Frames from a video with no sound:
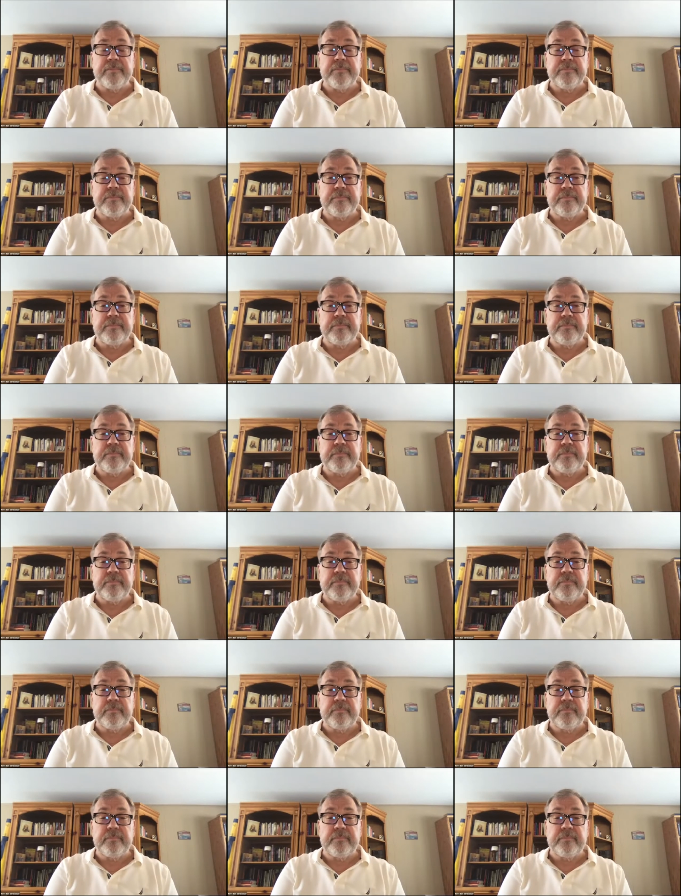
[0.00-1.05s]

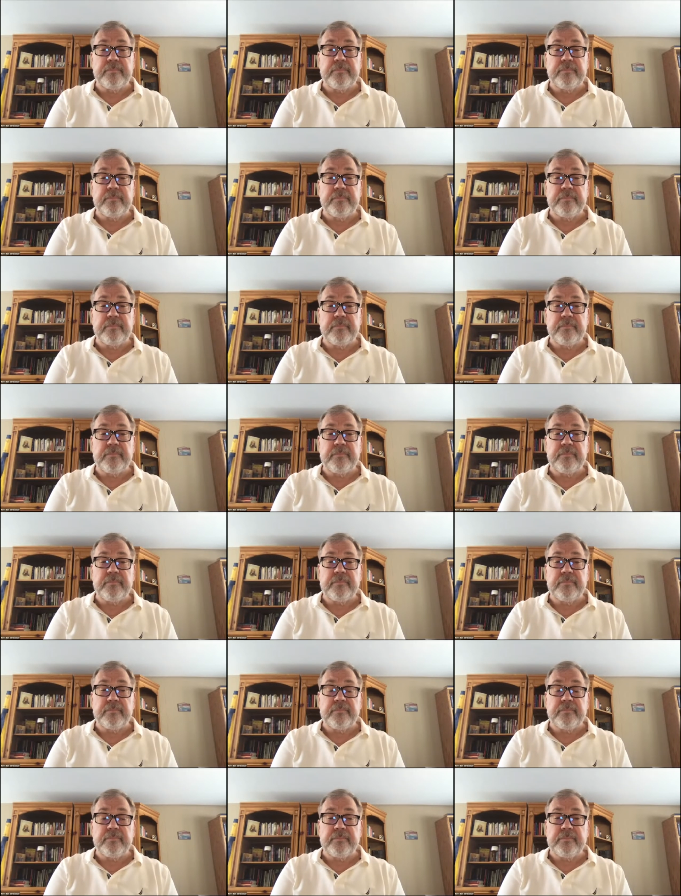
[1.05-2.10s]
[no speech]